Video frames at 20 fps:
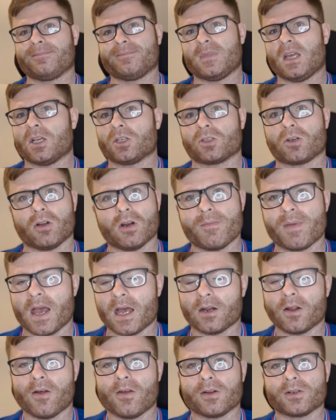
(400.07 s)
it's going to be
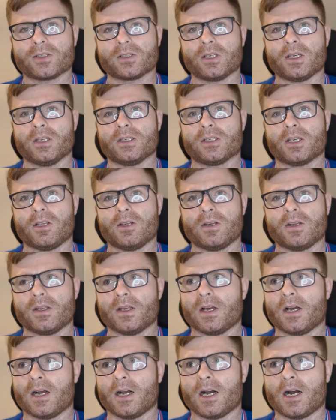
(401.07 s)
another season
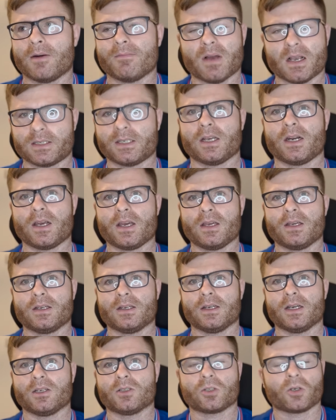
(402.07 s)
of misery.
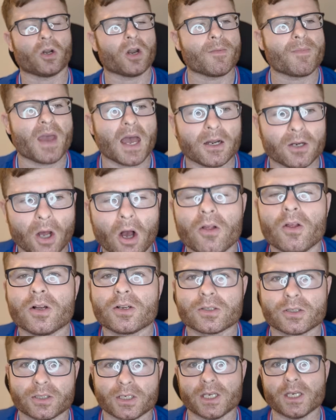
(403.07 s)
It's going to be another
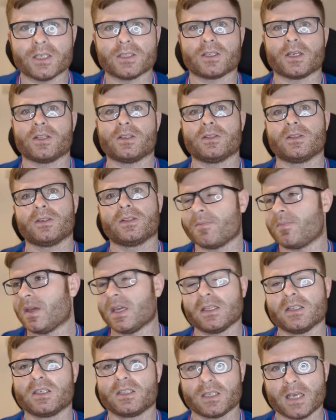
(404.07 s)
season of
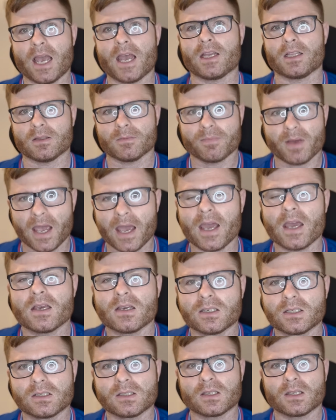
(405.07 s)
being second
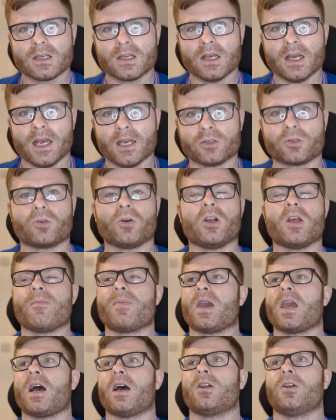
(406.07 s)
best. It's going to
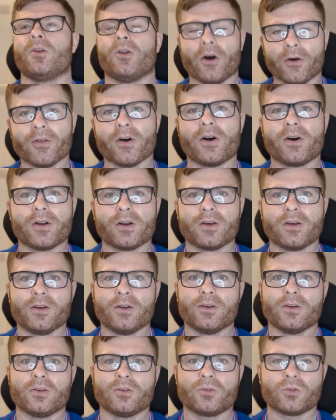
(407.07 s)
be another
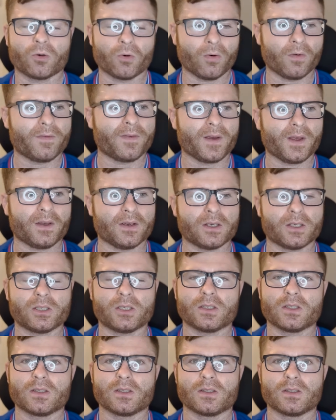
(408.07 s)

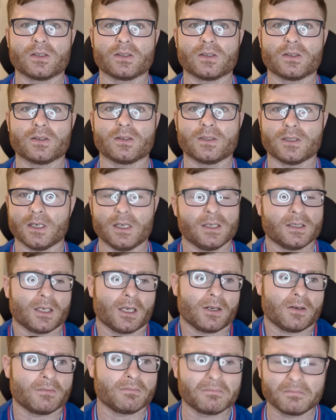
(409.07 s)
trophyless
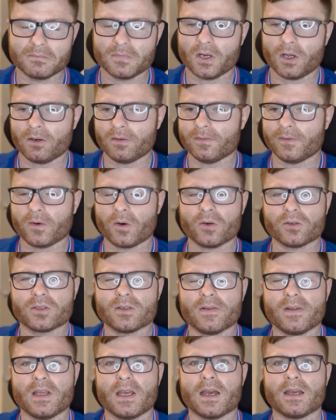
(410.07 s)
season.
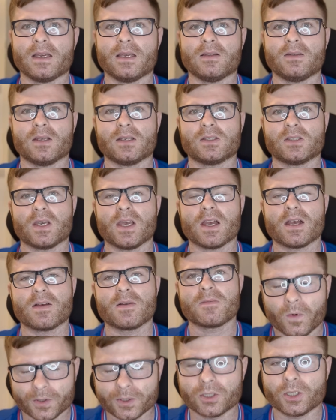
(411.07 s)
Unfortunately, I hate to say it.
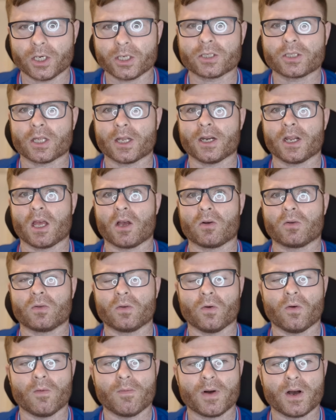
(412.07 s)
We're just into
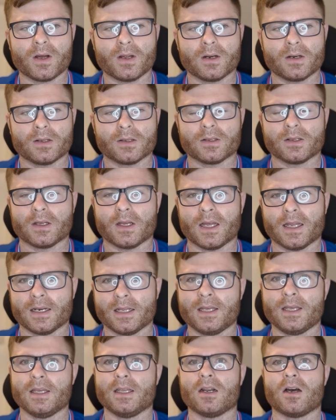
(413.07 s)
October, and
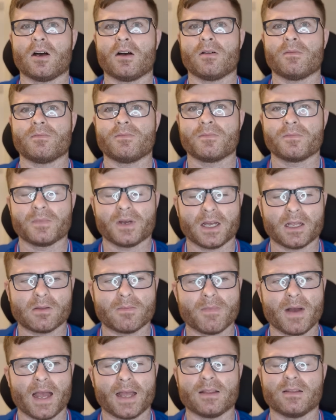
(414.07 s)
here I am
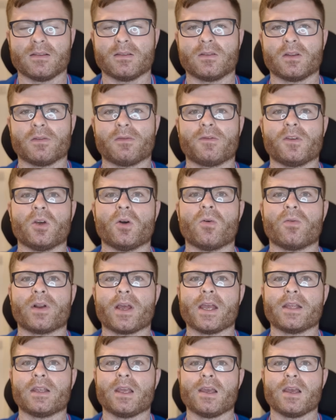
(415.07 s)
admitting defeat
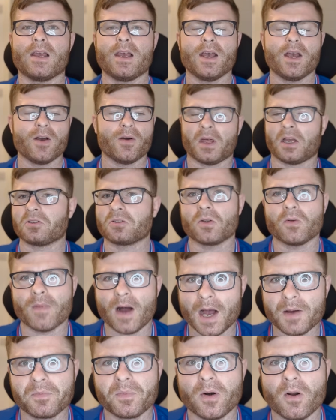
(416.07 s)
already. That's not
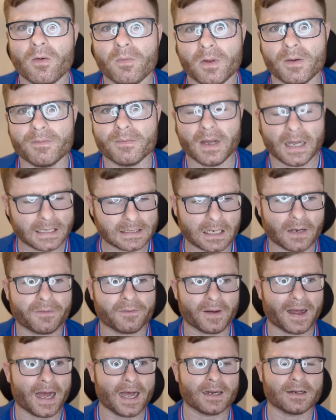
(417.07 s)
my problem as a
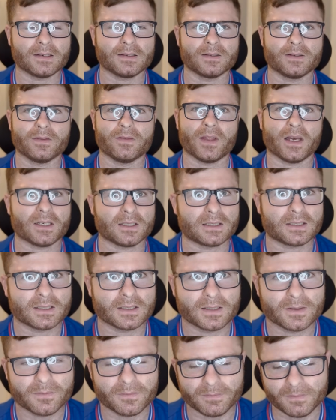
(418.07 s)
fan. This
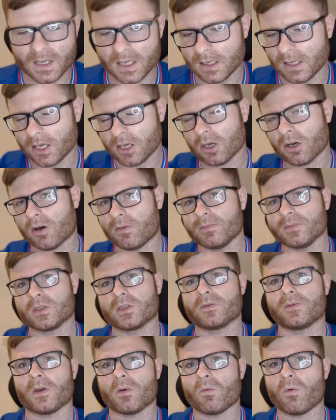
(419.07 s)
merely comes
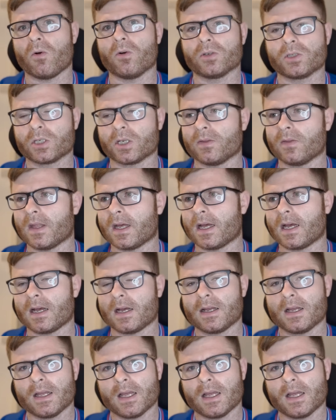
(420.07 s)
for watching that